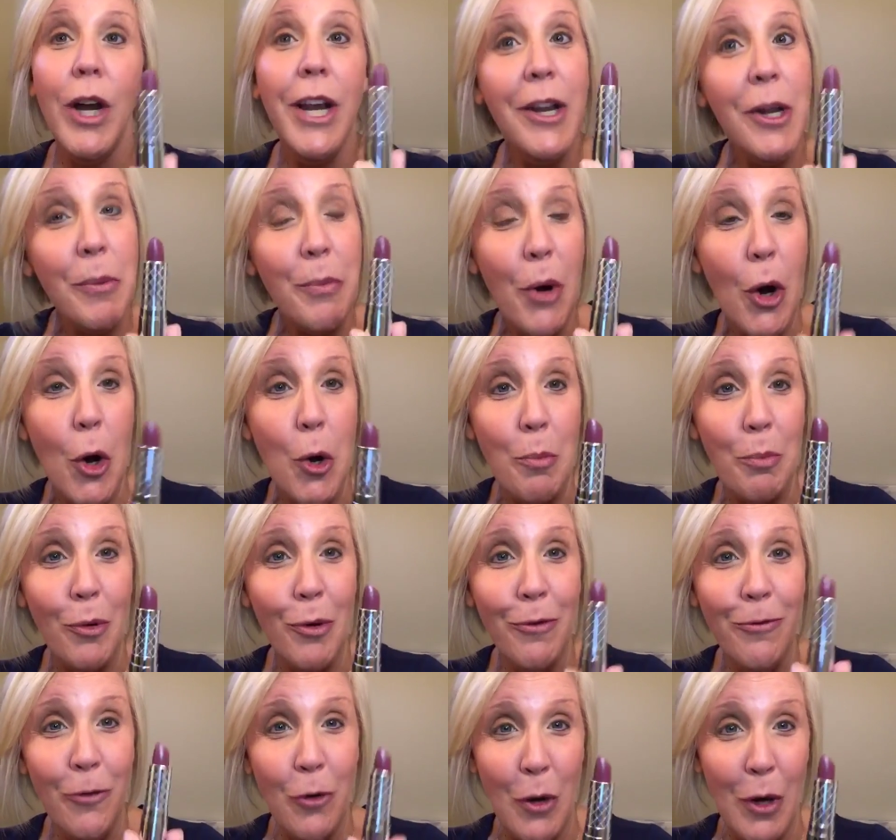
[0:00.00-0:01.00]
a
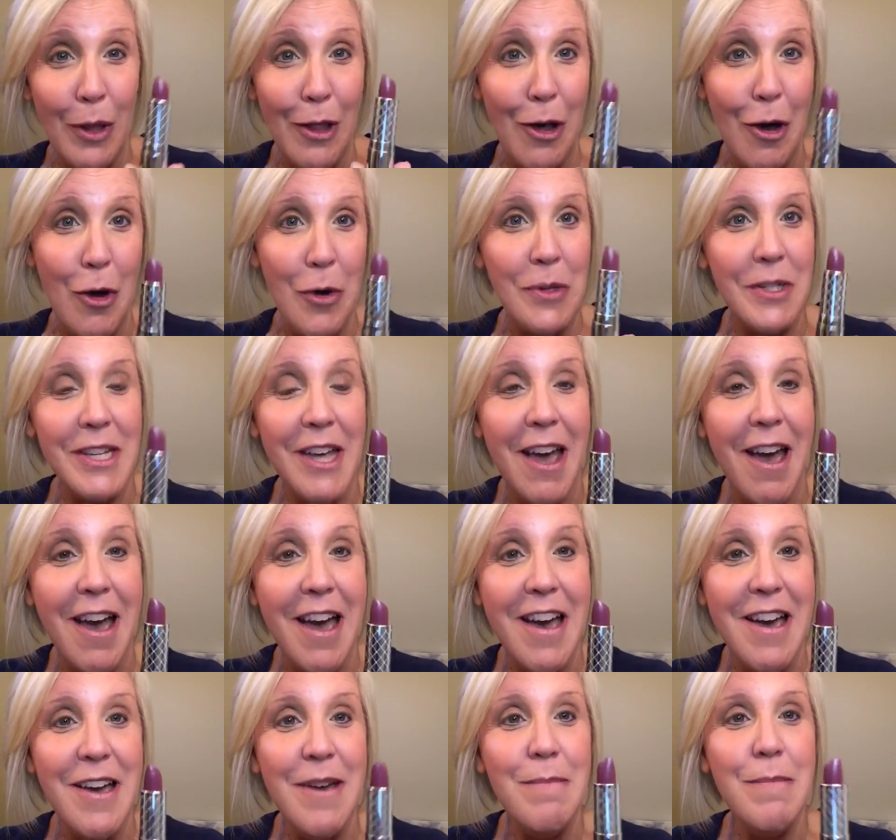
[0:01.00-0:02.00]
purple for a long
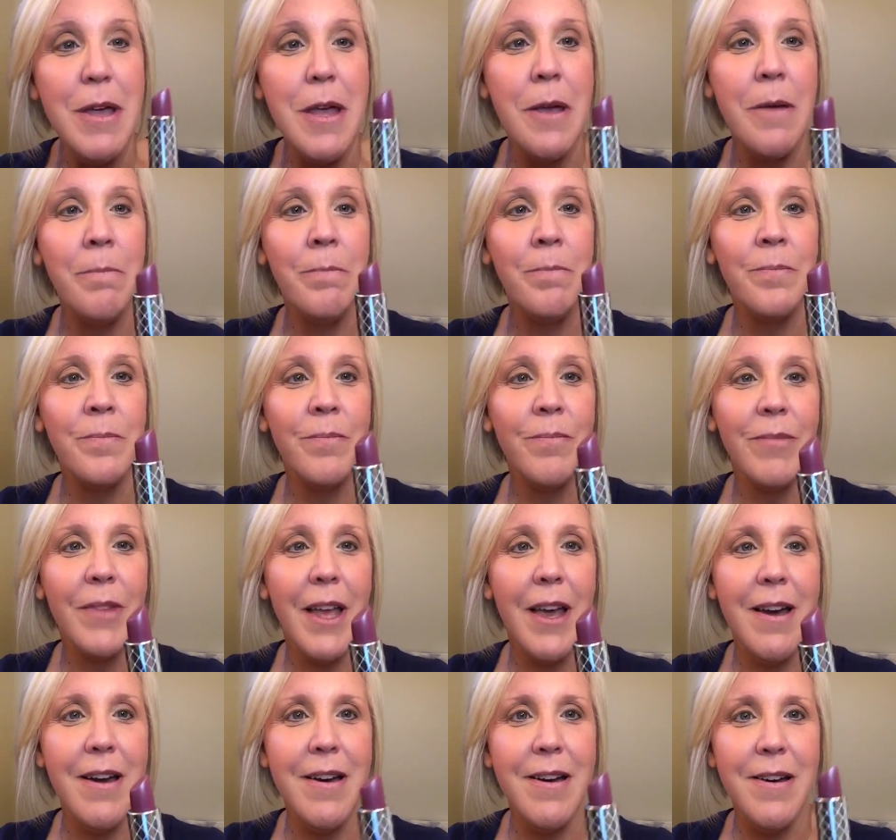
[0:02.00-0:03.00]
time.
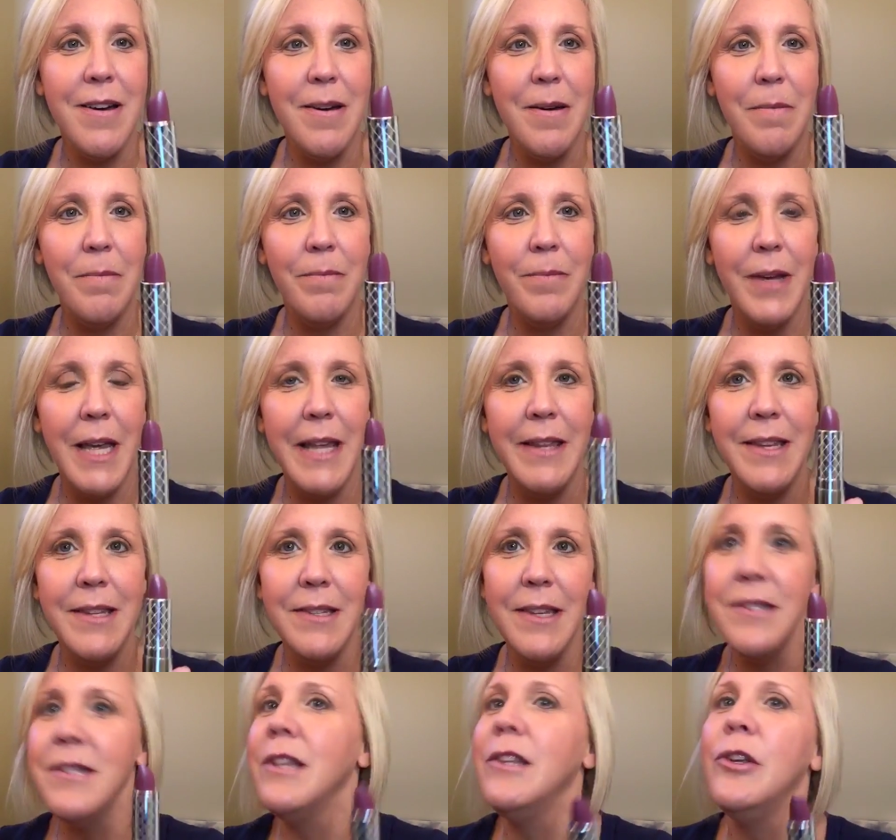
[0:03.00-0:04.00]
Um, and this
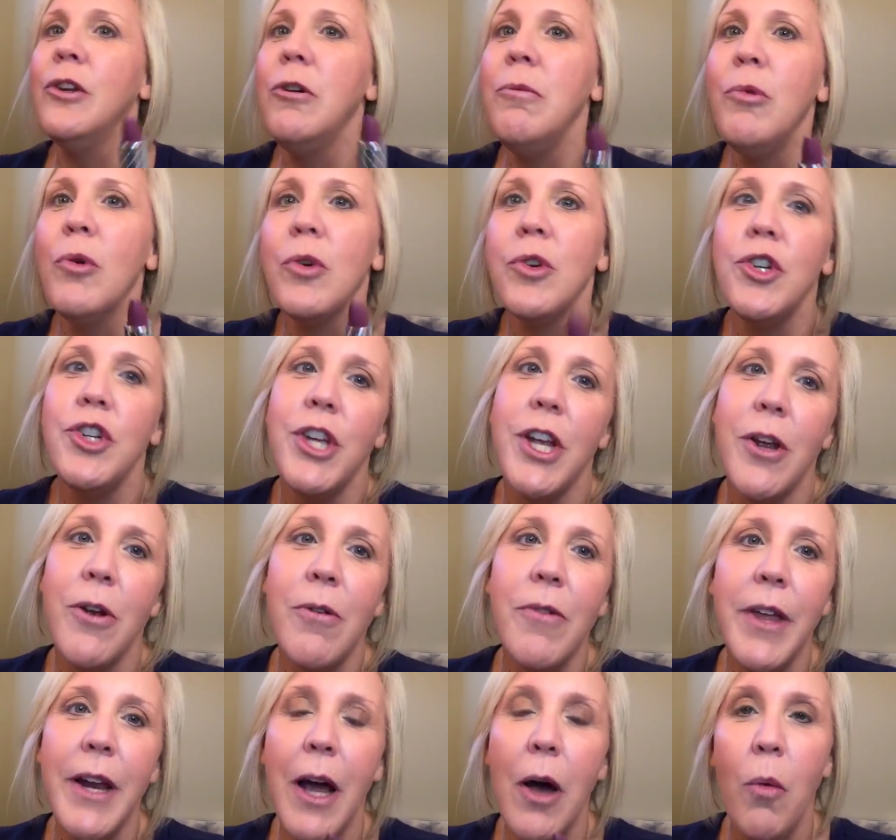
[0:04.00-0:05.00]
is a little more sheer
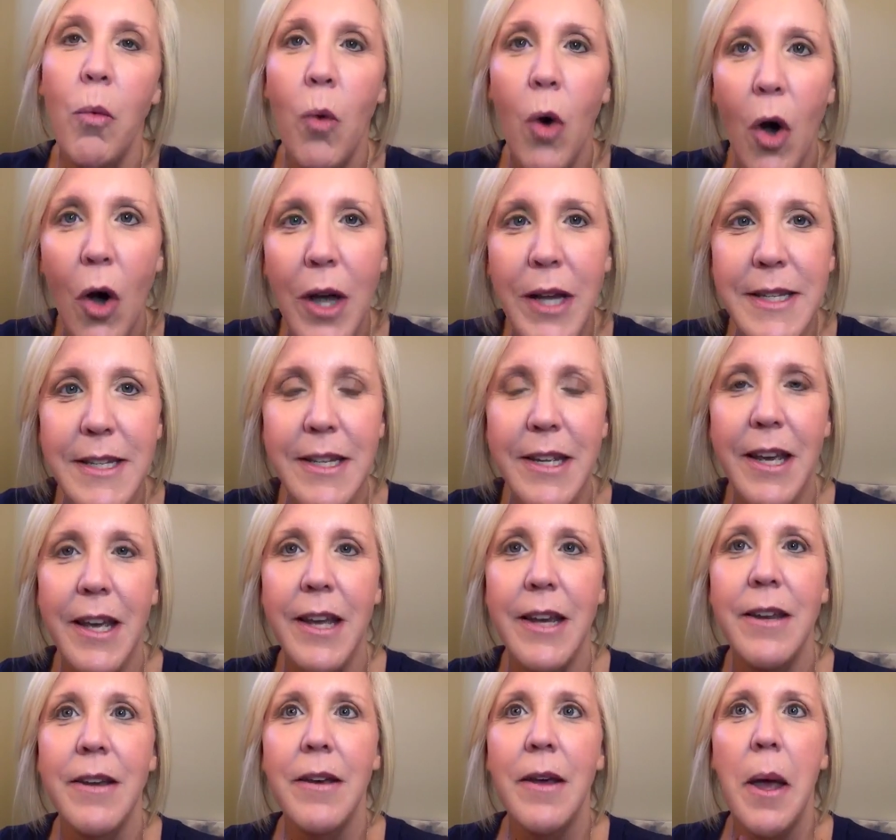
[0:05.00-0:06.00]
than I
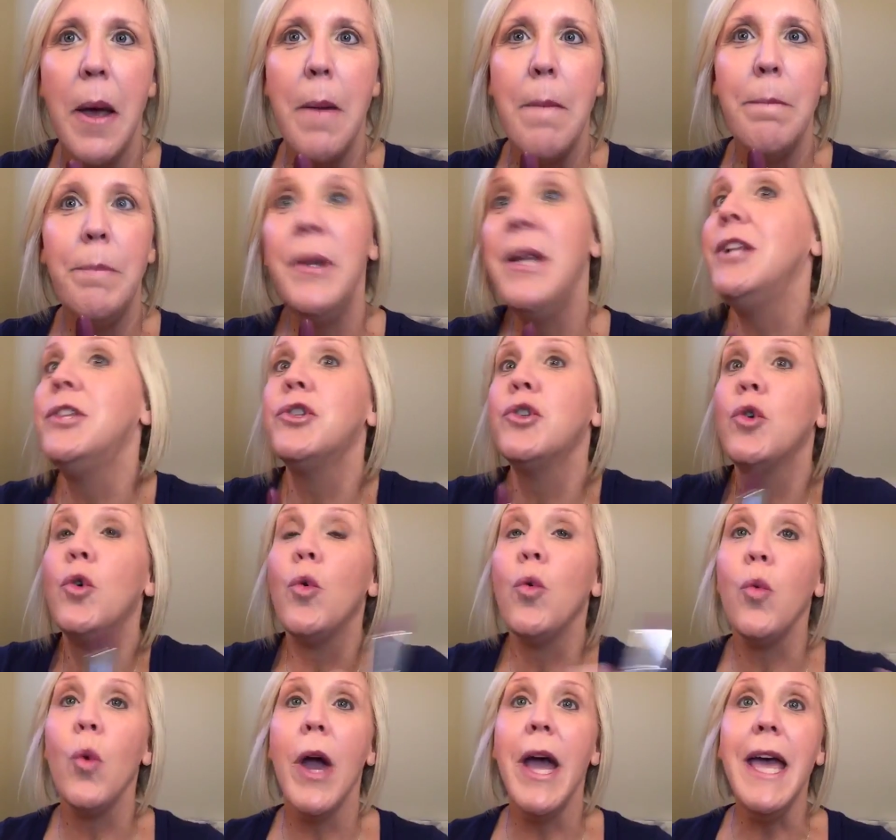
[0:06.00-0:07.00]
wanted, but it's
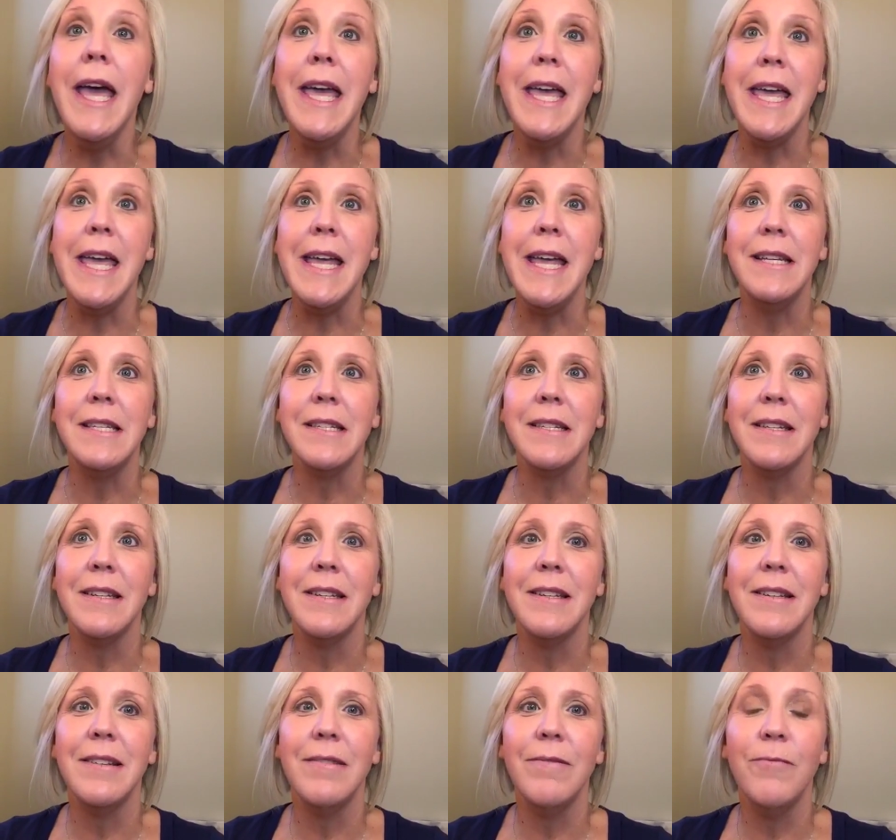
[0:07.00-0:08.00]
great
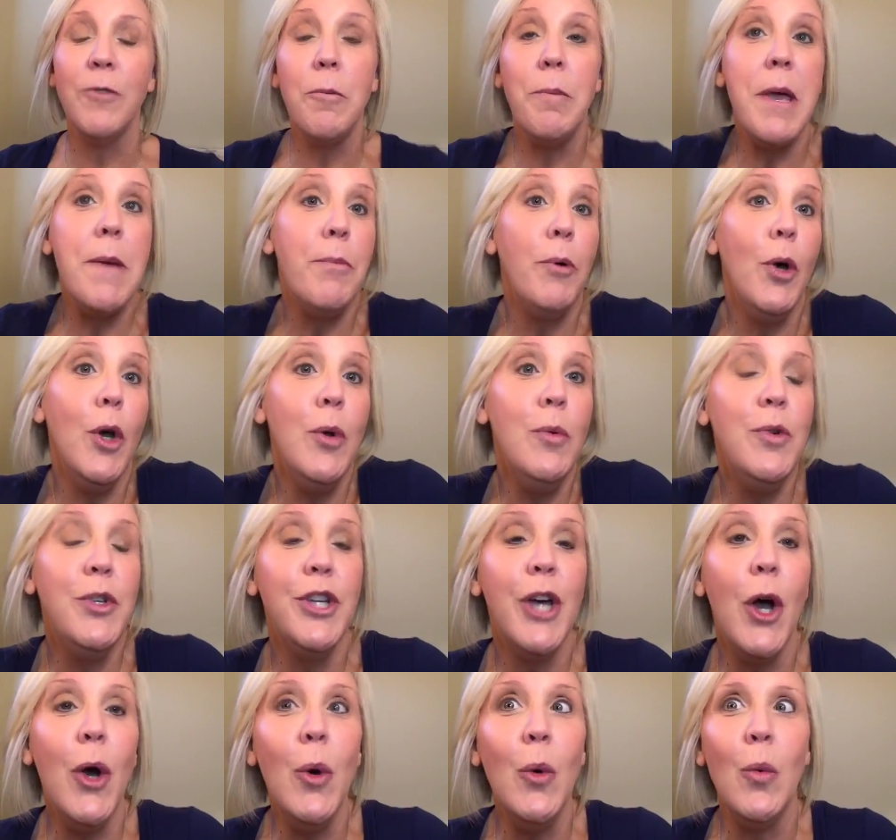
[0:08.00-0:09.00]
for people who
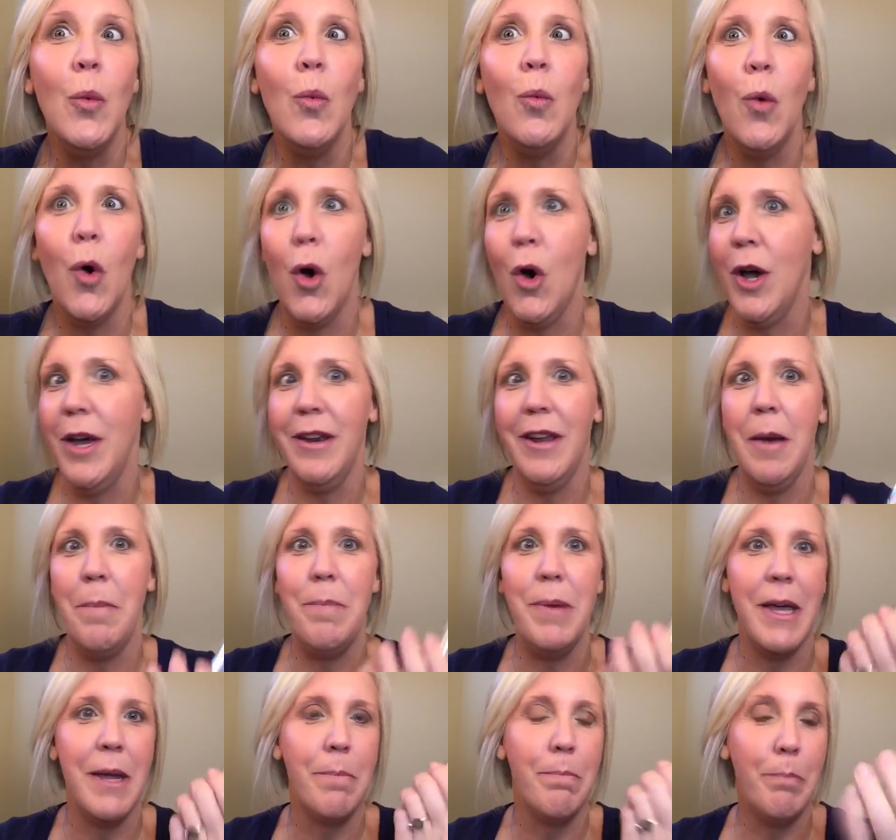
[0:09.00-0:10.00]
don't want a
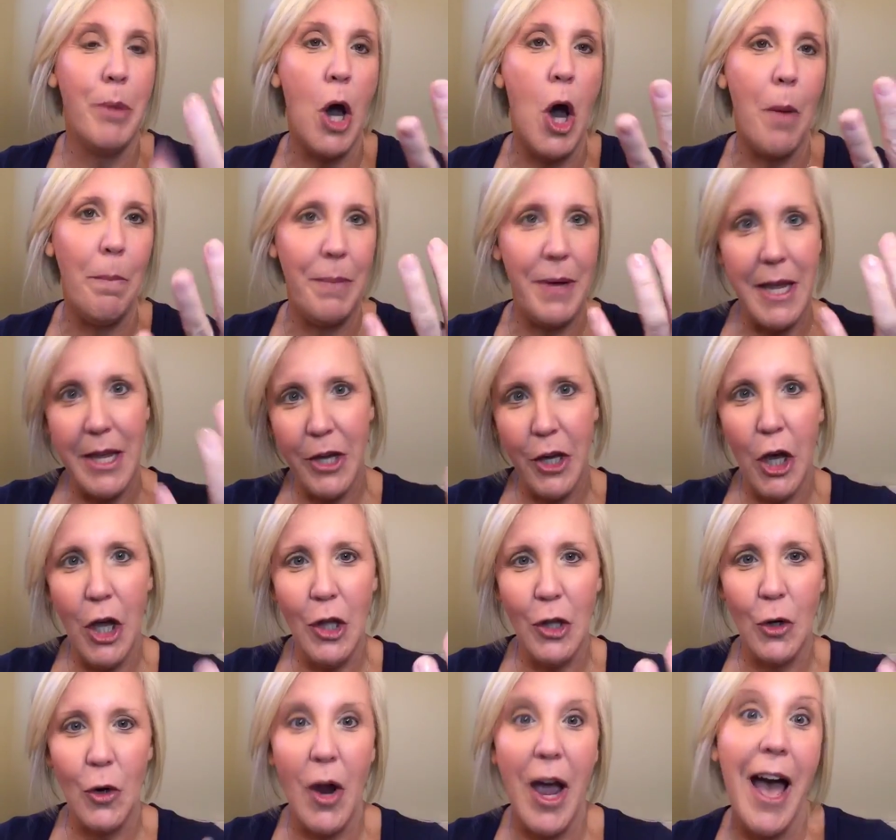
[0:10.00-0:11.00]
big popping
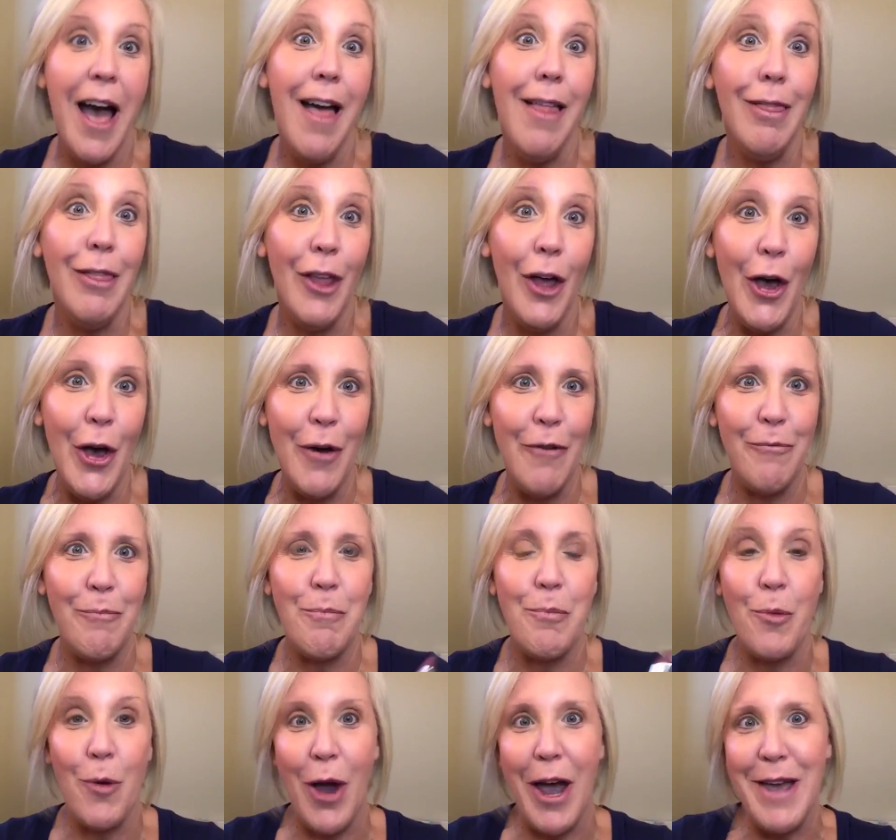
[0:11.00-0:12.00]
color. I love
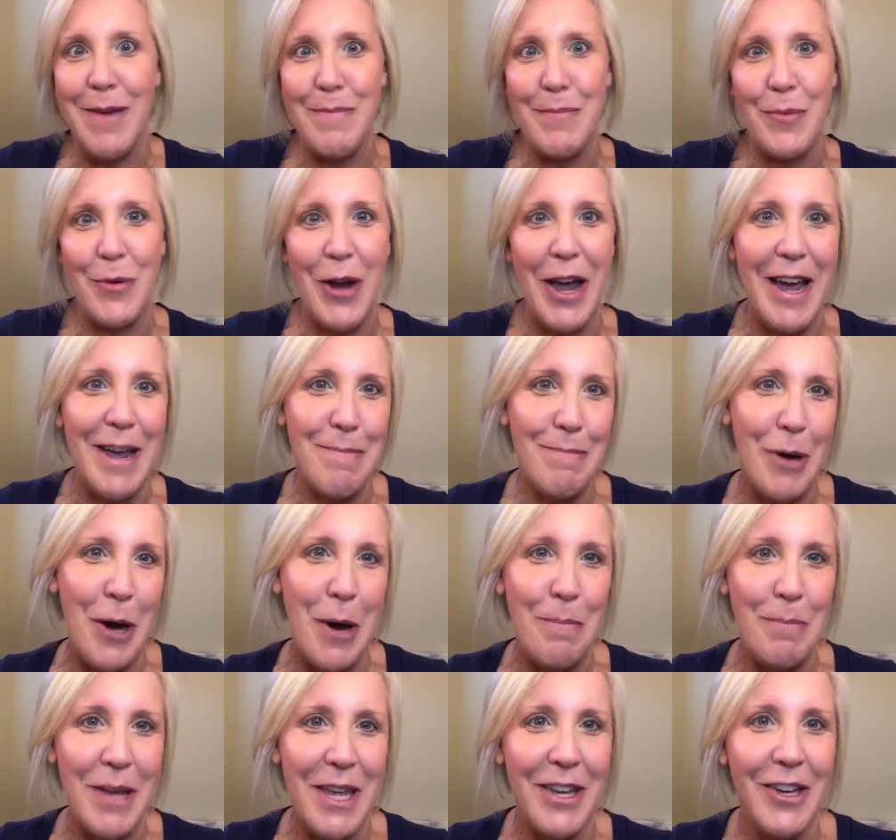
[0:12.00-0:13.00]
bright, bright
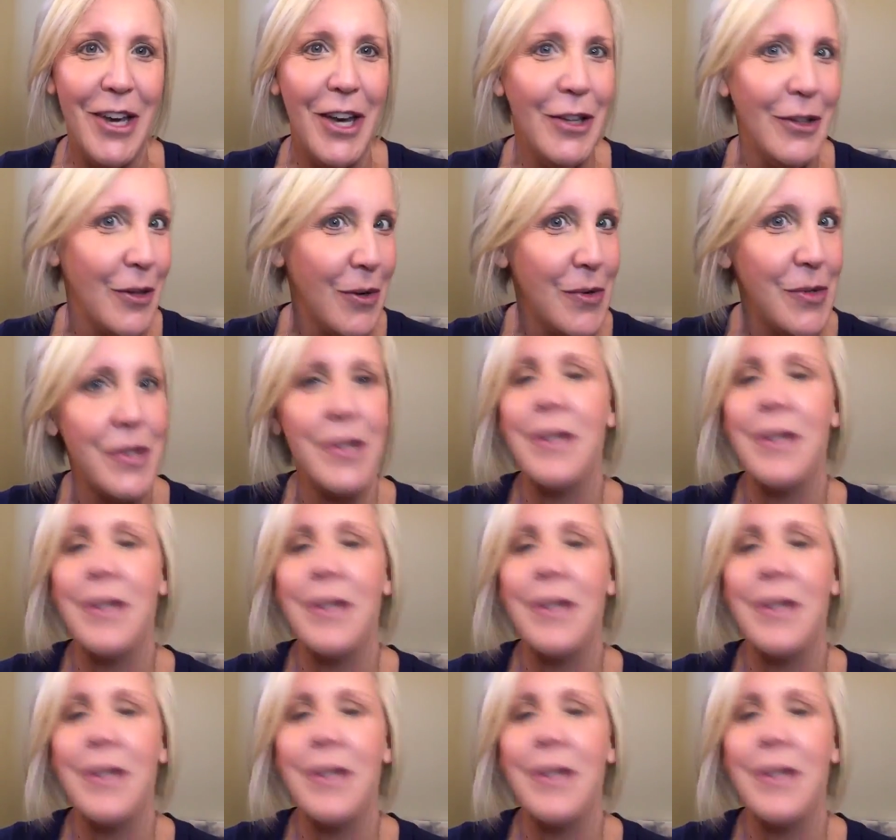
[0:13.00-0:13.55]
popping colors.